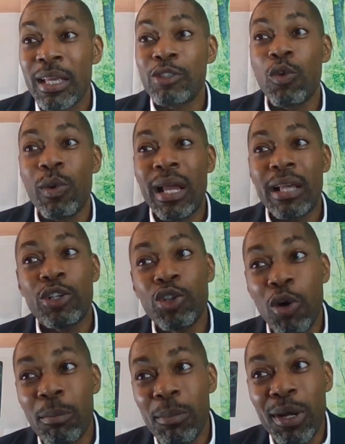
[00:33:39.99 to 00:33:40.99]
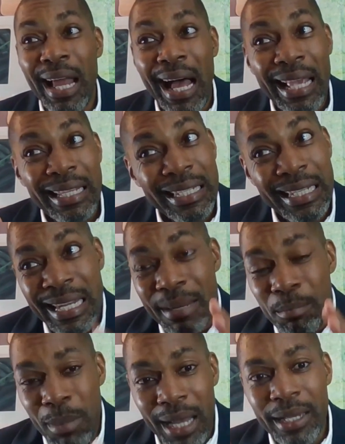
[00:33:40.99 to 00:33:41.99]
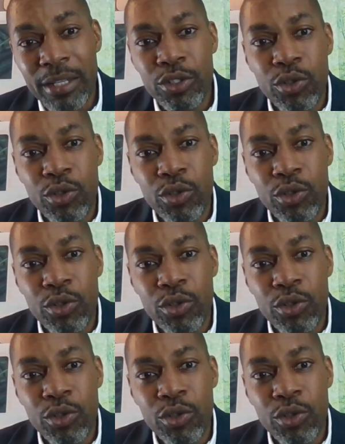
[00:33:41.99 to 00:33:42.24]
So when I stumbled, I still managed